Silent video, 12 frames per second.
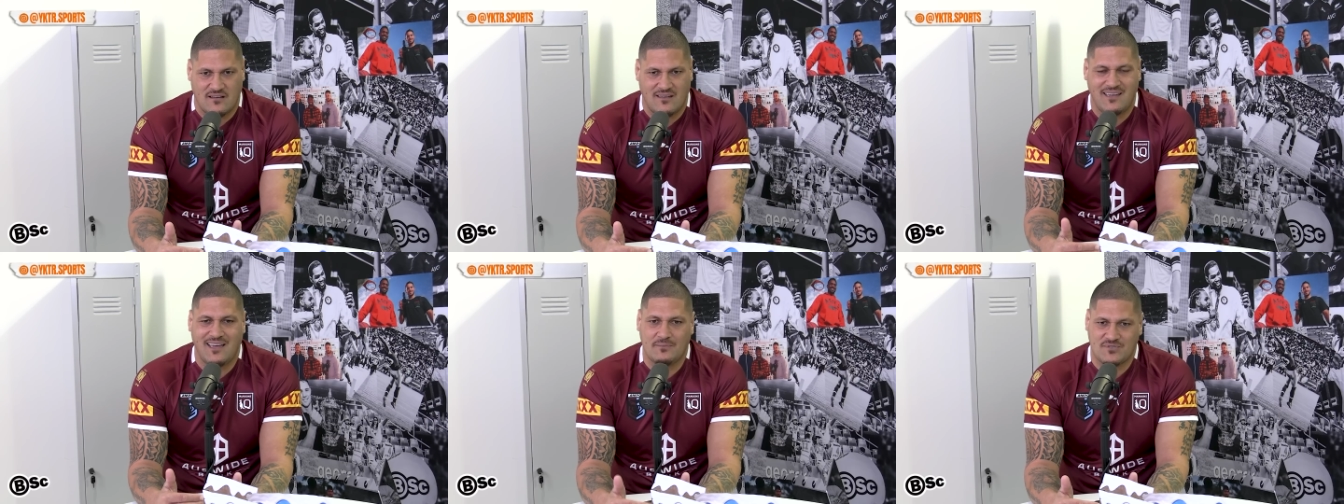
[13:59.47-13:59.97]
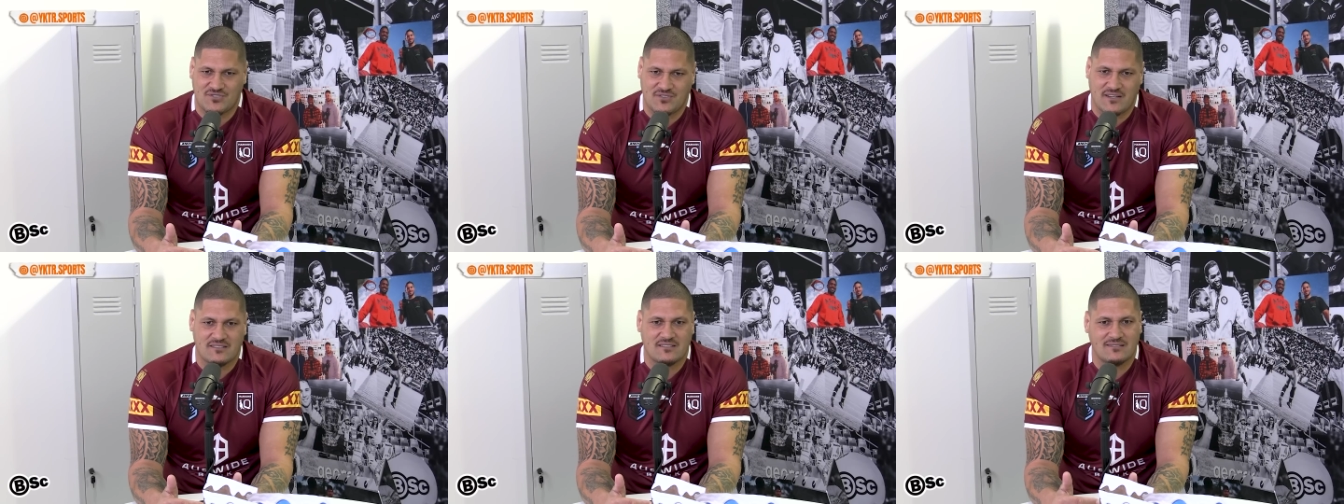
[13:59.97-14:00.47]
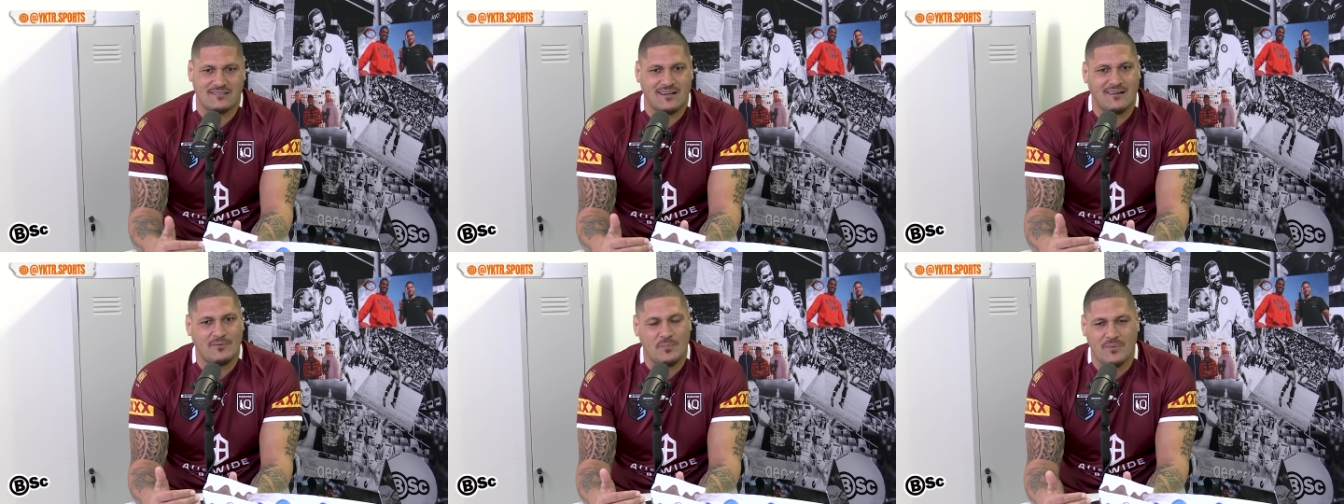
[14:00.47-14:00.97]
Hamstrings,
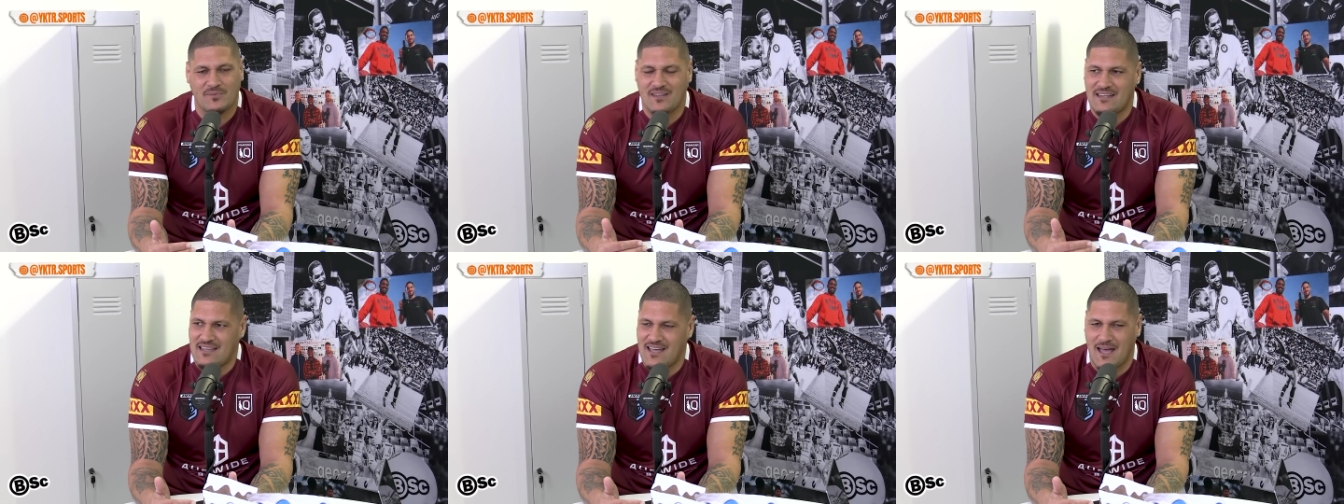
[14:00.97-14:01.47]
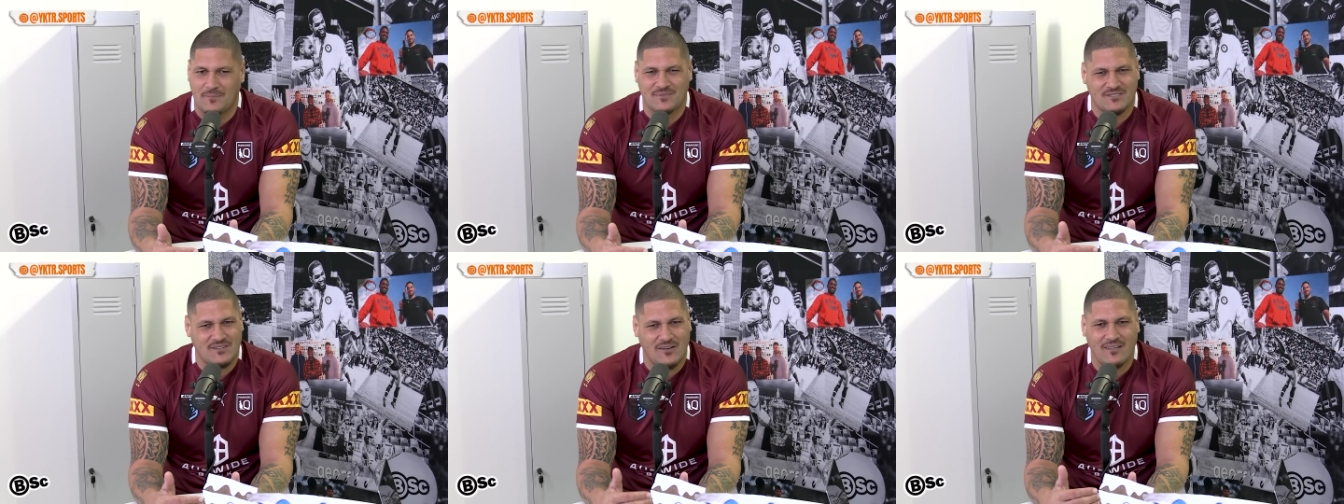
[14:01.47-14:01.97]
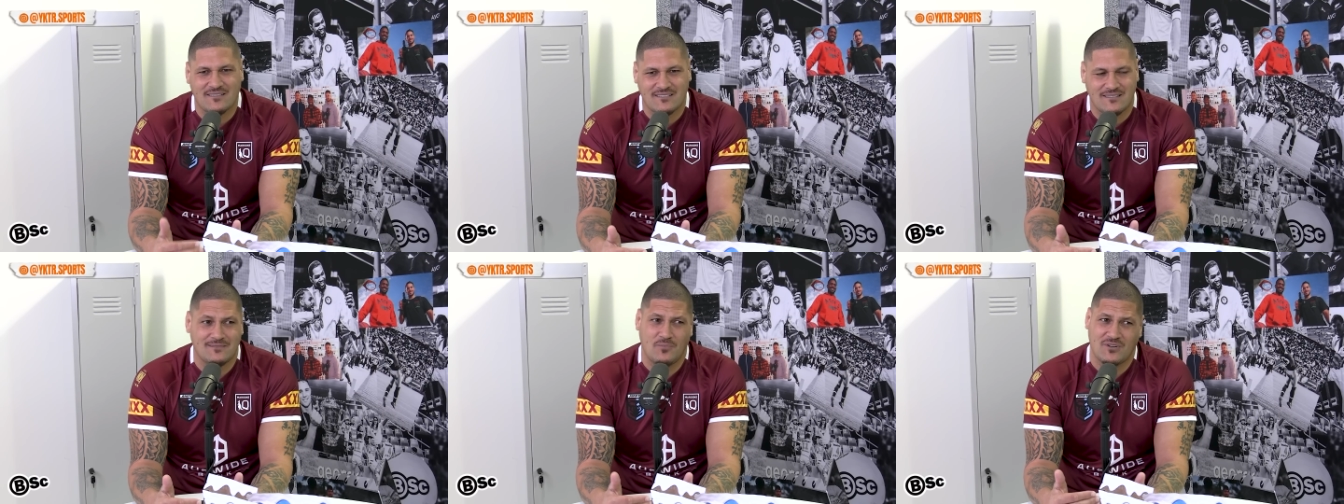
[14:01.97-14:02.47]
kneecaps. You know,
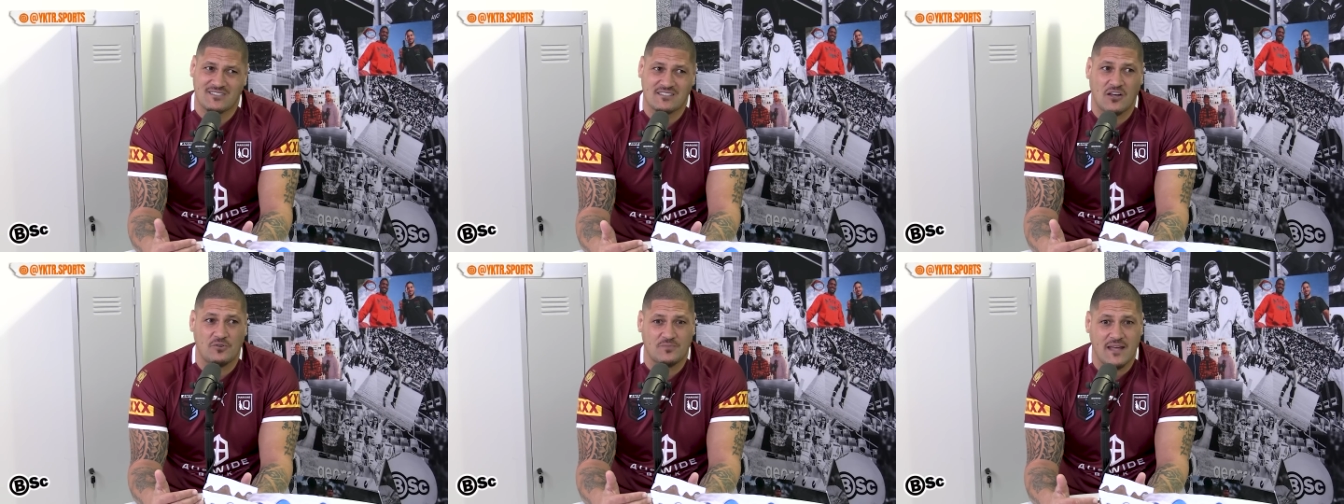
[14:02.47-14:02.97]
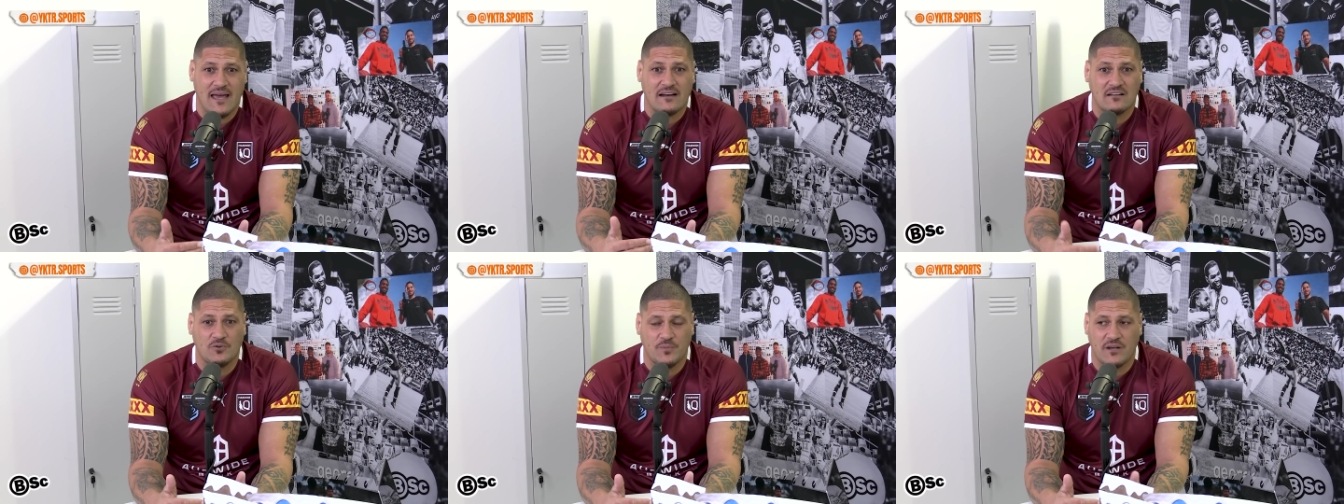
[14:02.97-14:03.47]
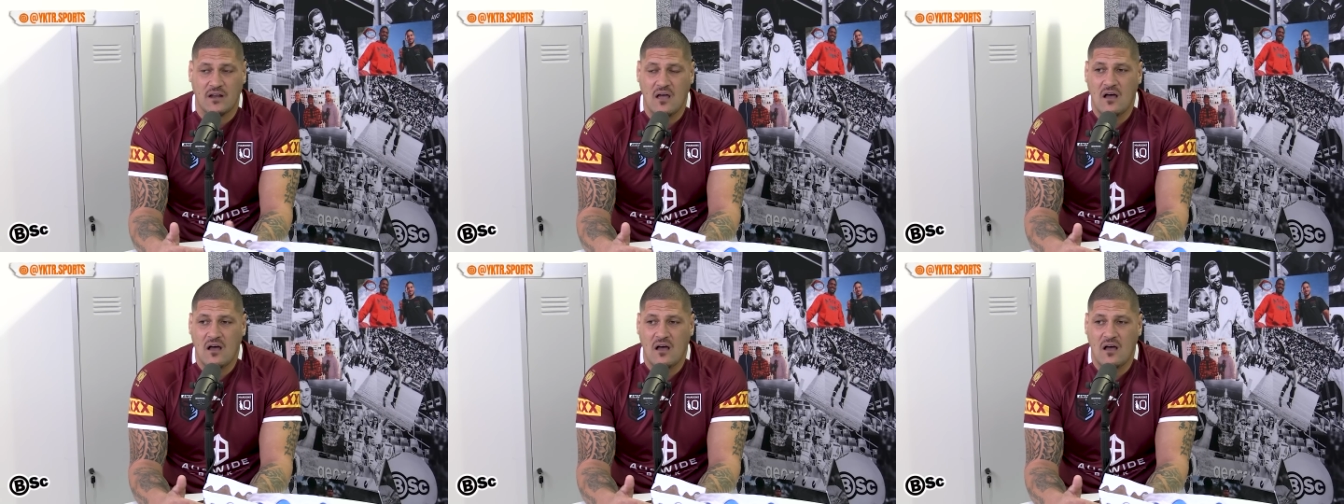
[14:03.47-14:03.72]
that might slow him down a little bit.